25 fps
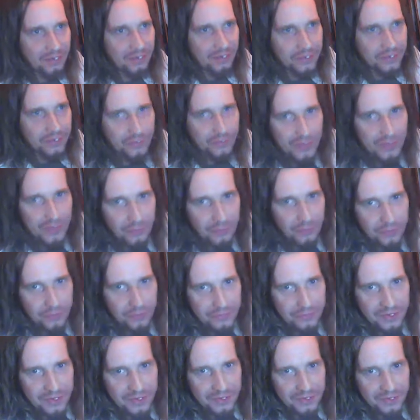to anyone who's
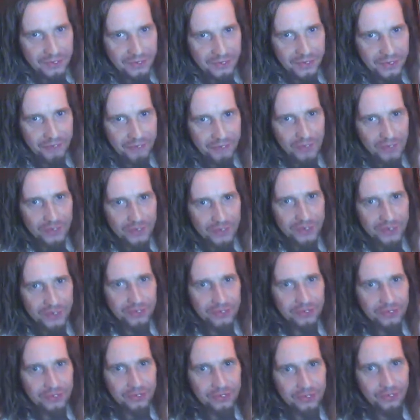actually
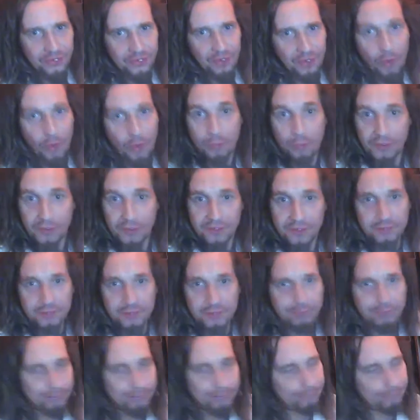registered homeless.
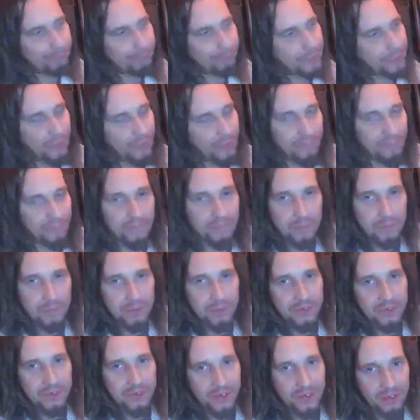So
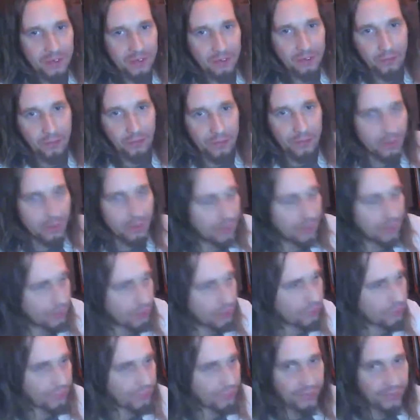50p a day, you can go in there and you
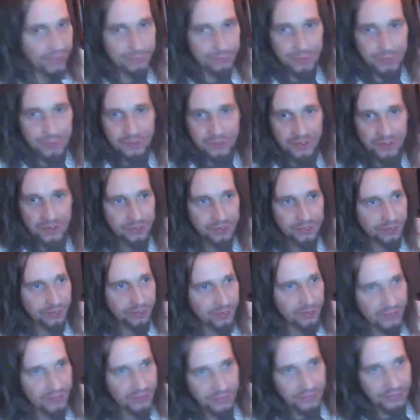can drink as much tea as you
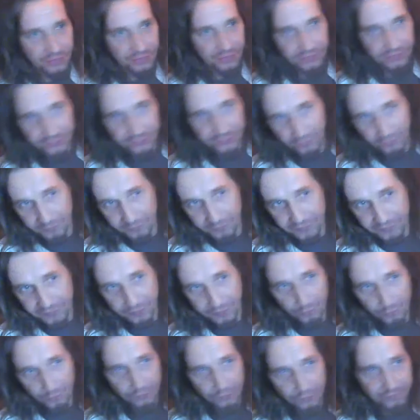like. There's a lunchtime, you can
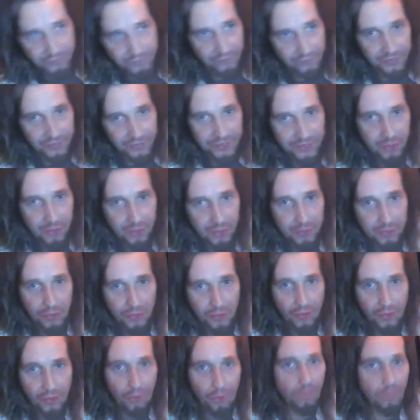sit and watch fucking Jeremy
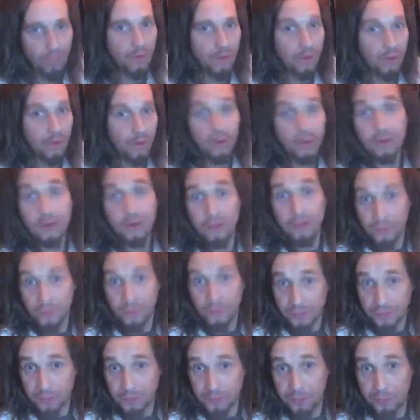Kyle. You can use
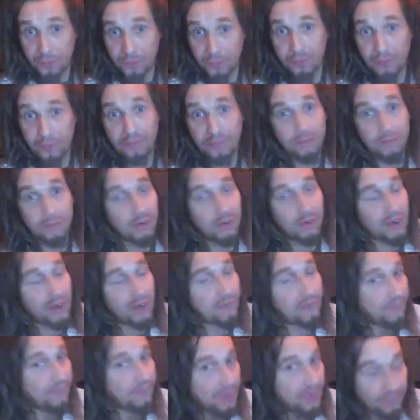the computer.
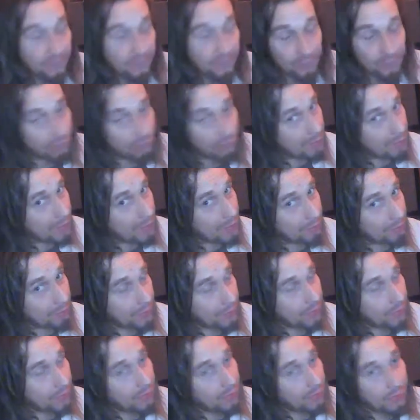If any of you
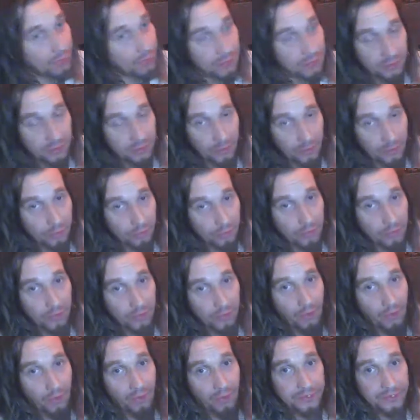remember,
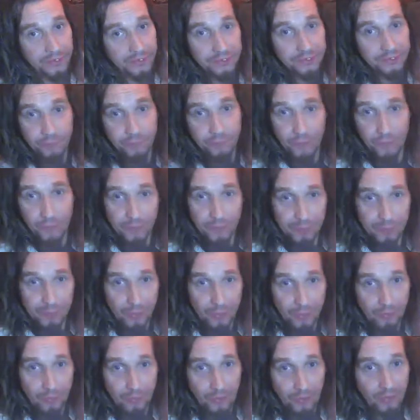I used to only be
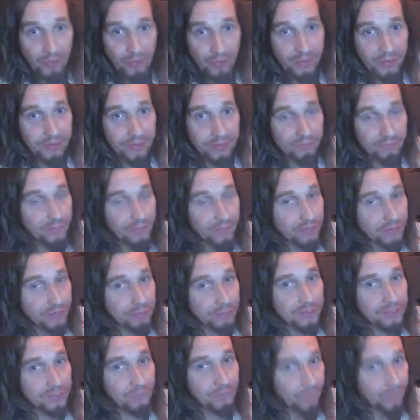online at very
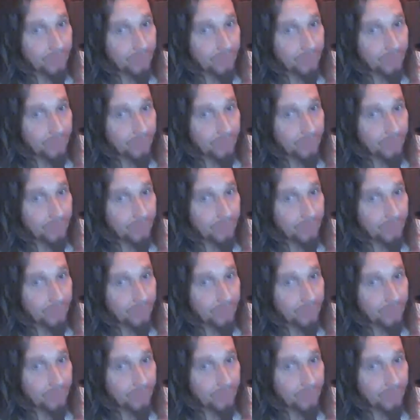specific